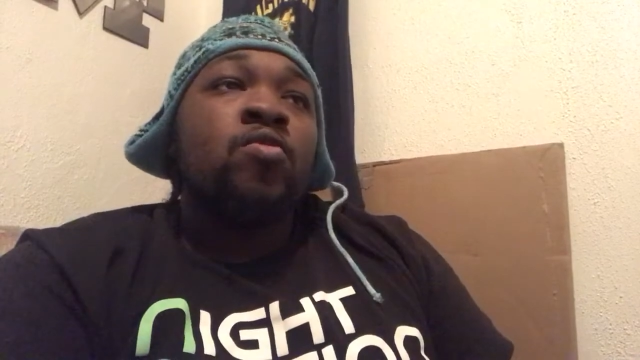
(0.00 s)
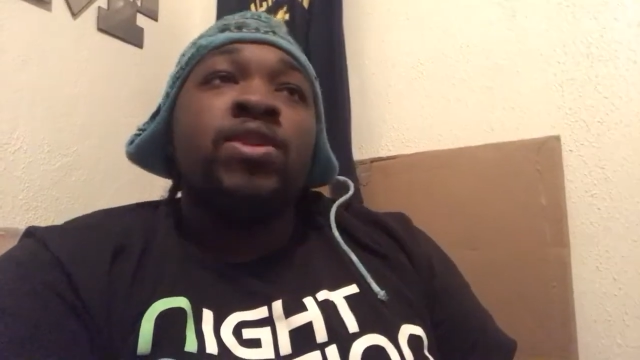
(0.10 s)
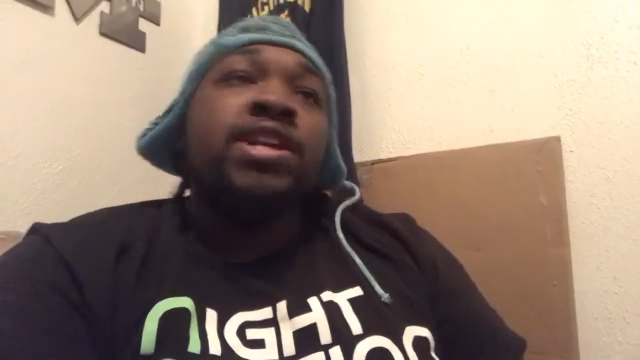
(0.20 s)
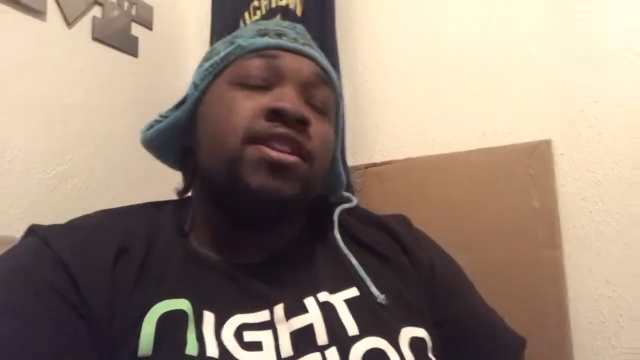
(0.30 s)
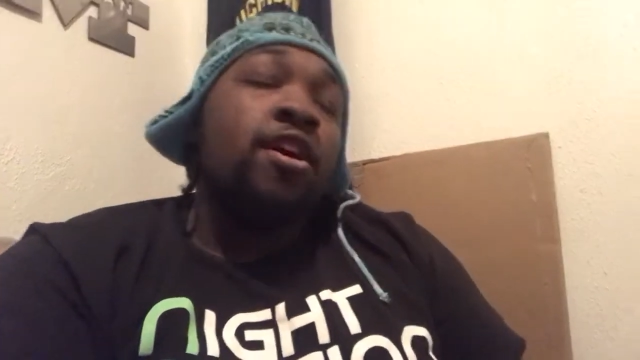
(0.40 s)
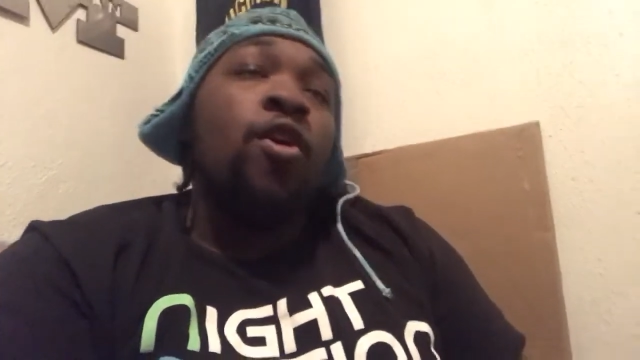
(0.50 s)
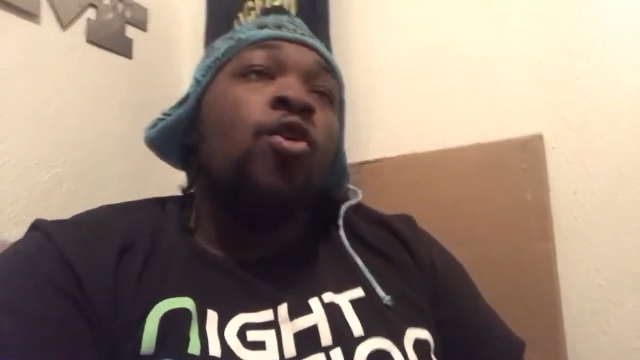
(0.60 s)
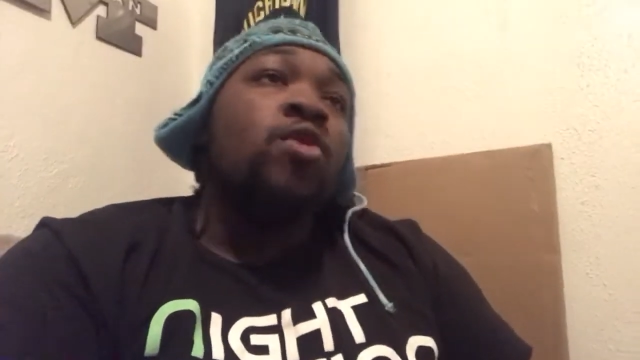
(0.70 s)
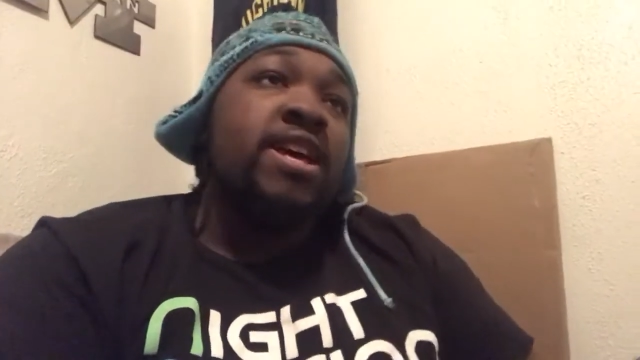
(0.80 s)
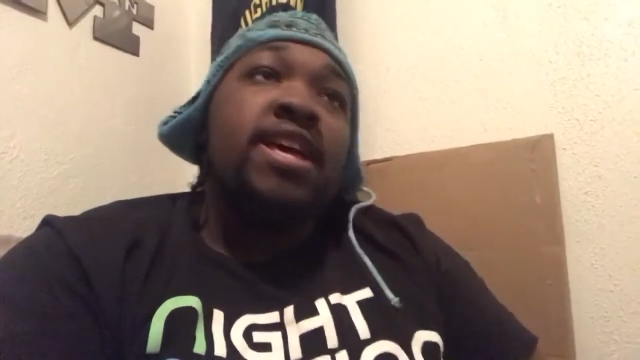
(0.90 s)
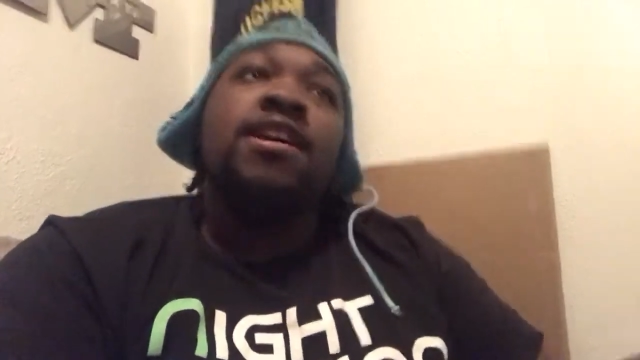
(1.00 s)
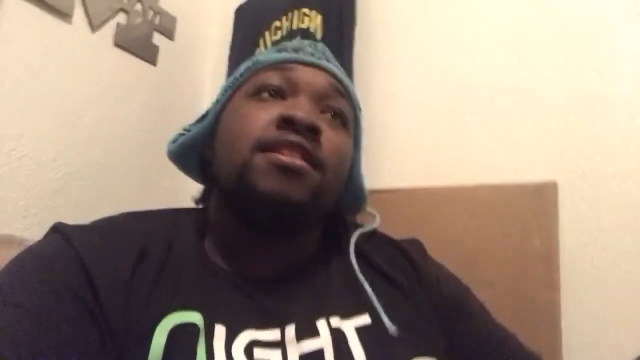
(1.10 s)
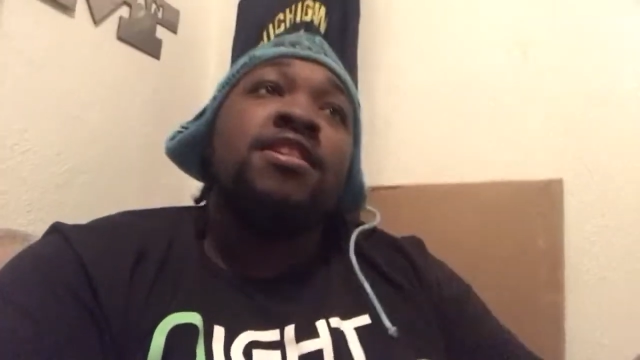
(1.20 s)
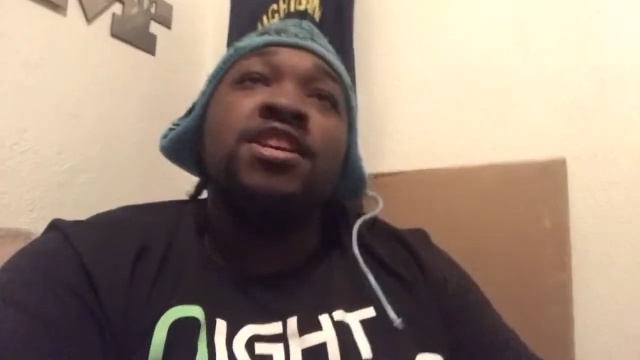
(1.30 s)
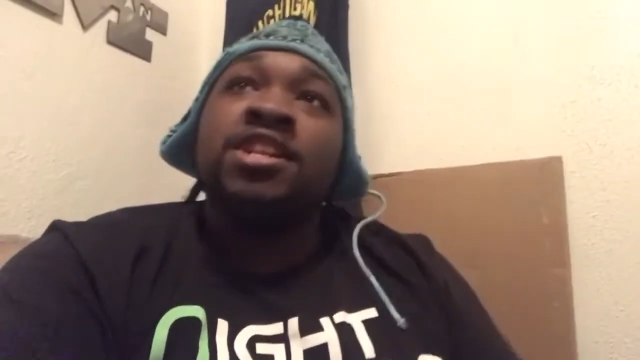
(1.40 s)
with no
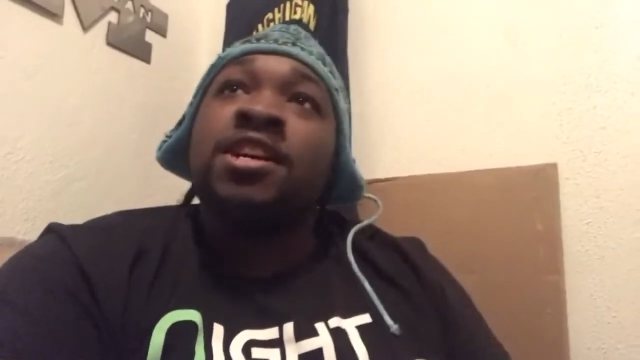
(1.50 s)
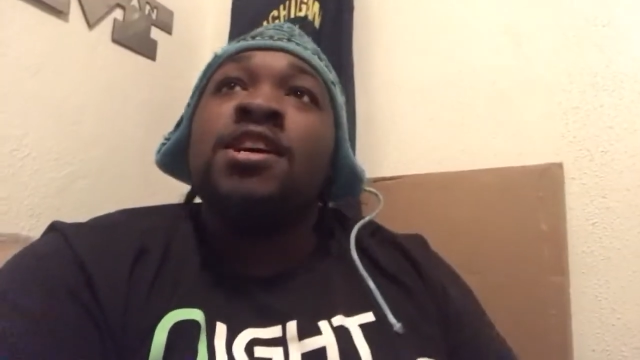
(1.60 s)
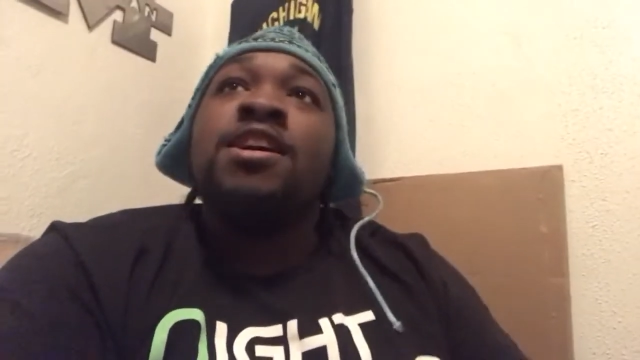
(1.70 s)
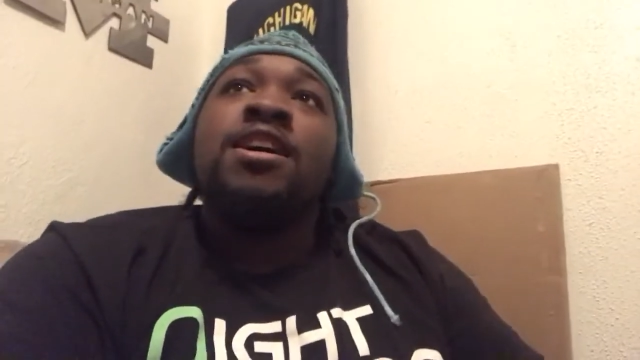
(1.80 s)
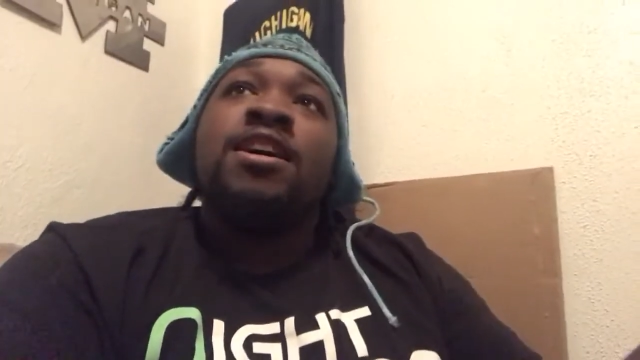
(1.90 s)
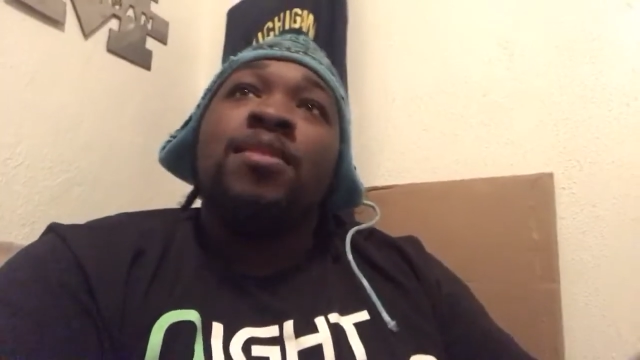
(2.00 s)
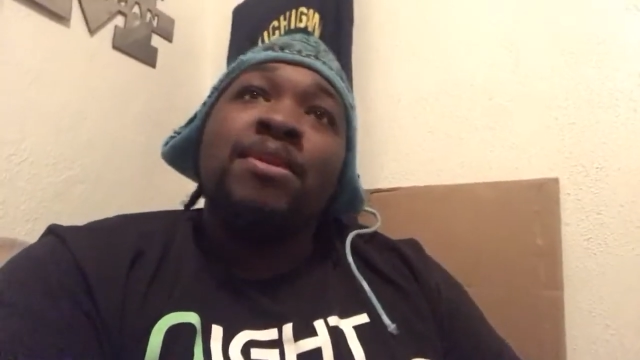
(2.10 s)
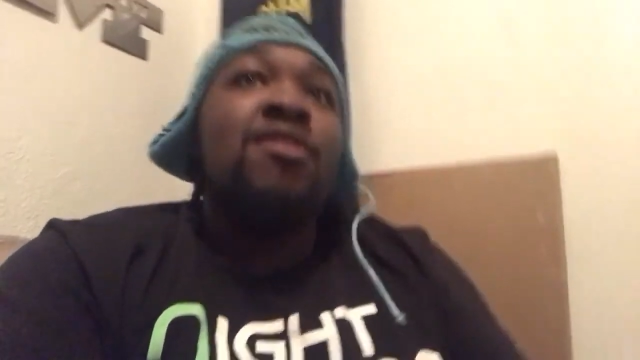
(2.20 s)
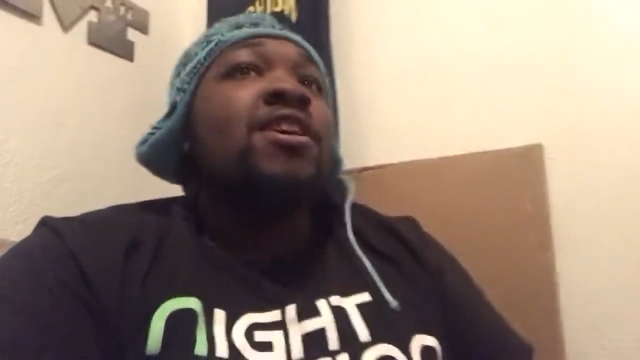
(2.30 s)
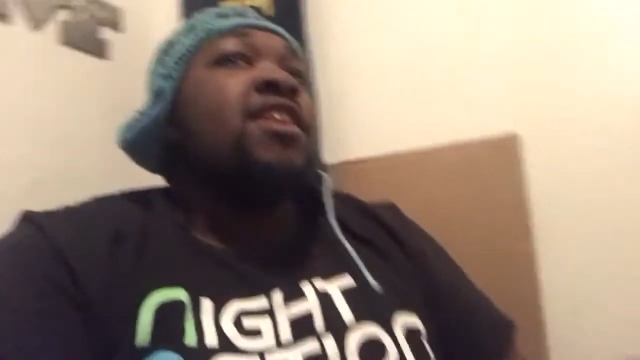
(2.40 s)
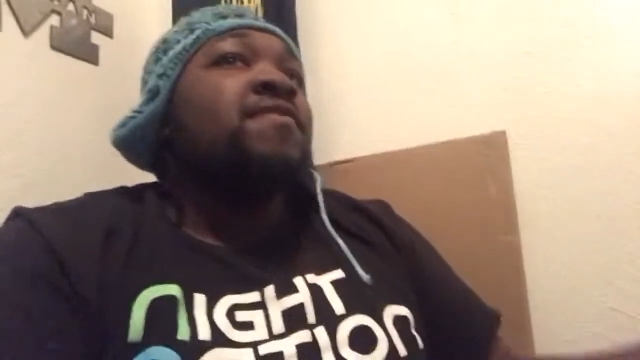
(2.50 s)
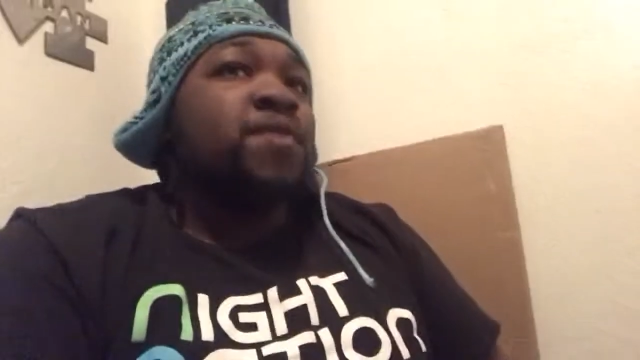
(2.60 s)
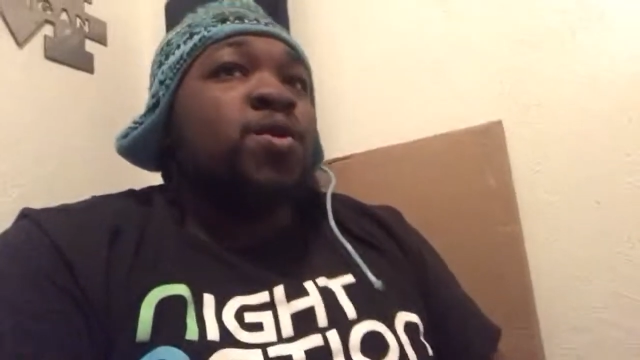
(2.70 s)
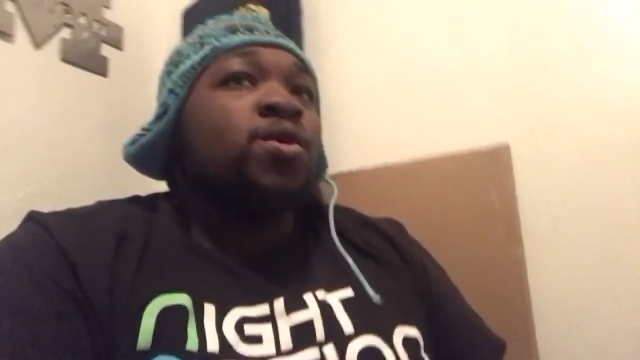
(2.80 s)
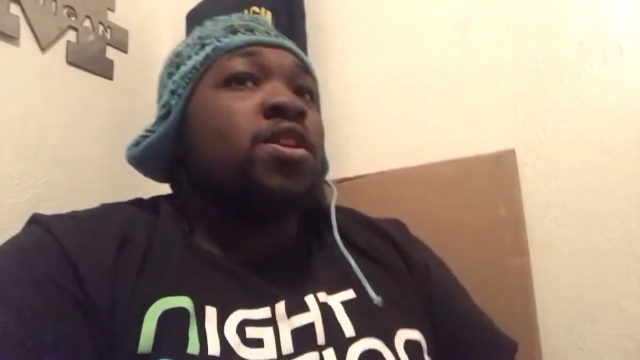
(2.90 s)
English American
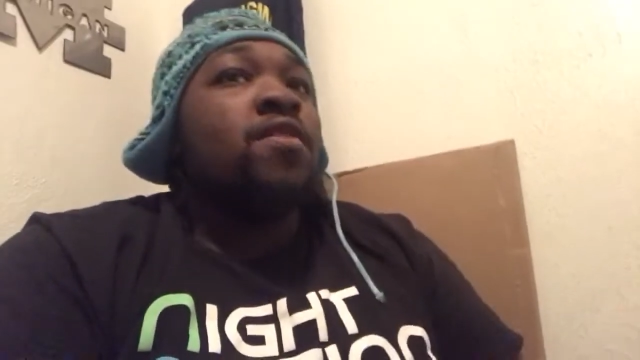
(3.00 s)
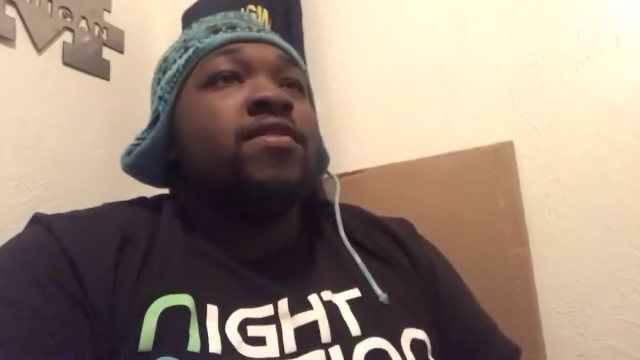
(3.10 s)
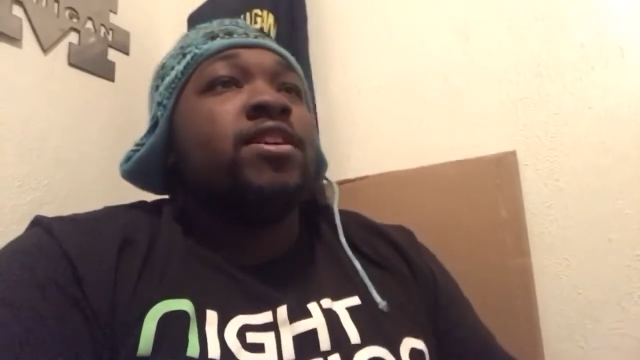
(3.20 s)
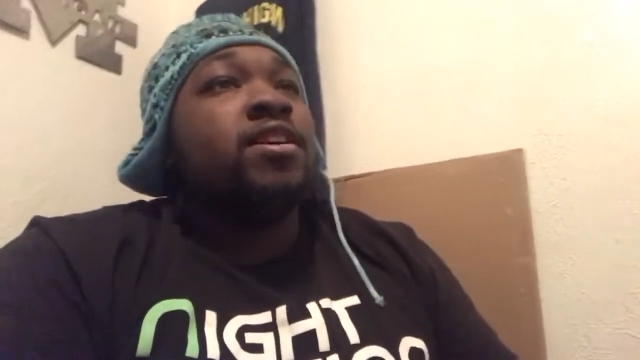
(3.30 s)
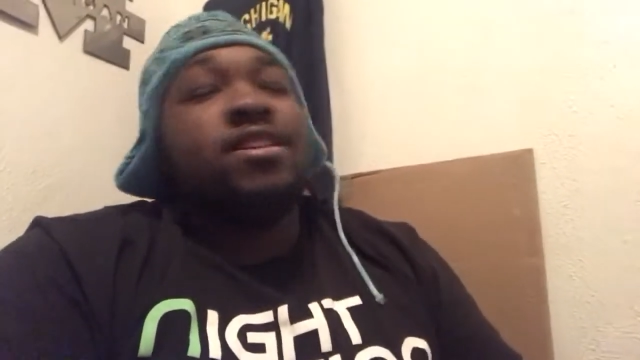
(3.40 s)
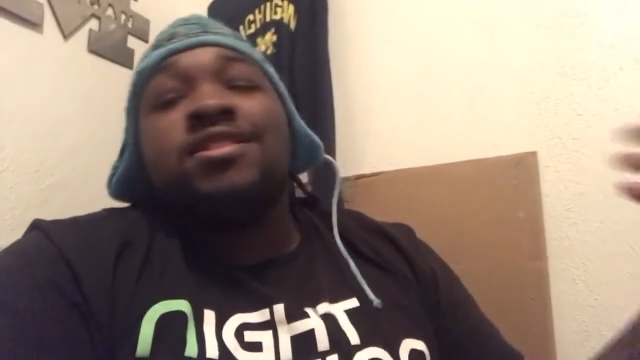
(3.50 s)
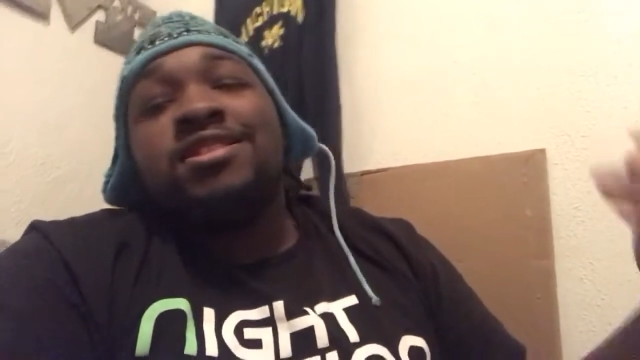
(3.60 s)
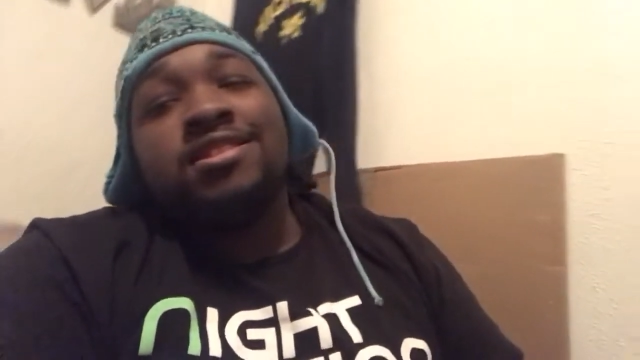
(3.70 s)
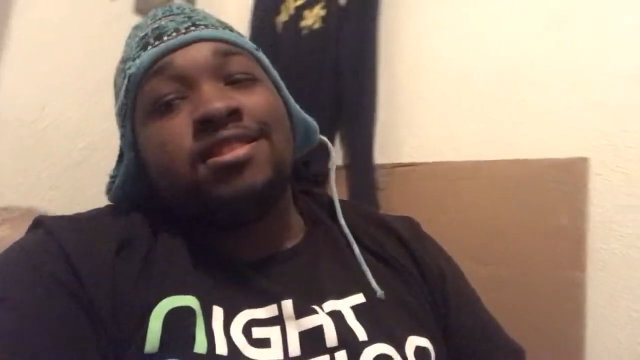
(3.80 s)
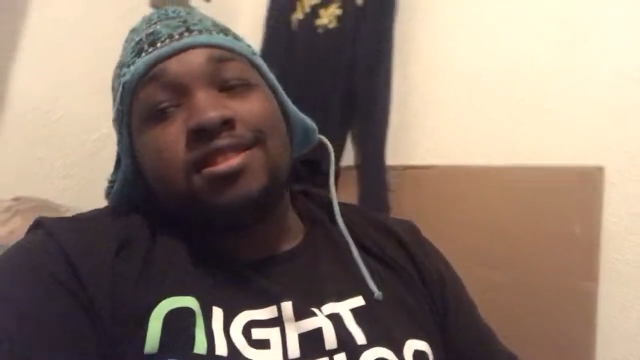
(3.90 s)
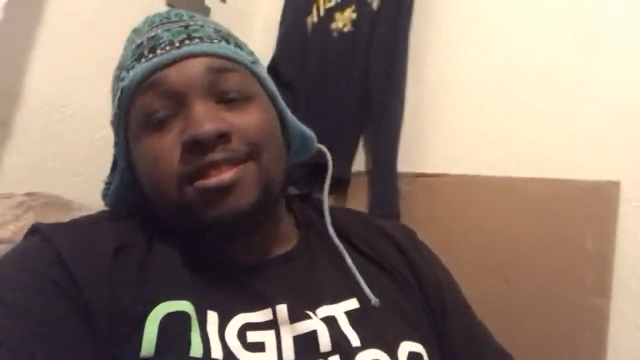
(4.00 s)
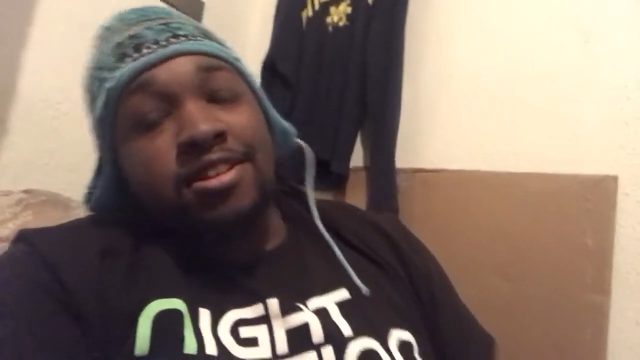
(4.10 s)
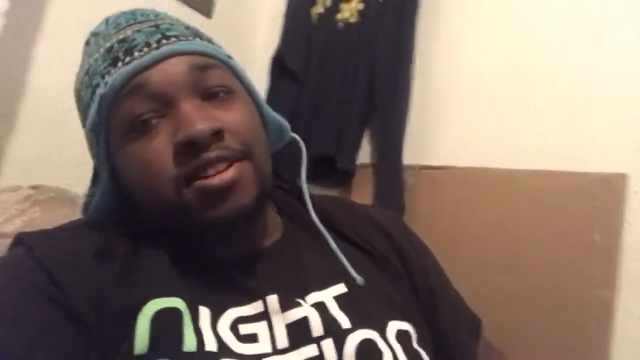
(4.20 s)
food over there, and it's just,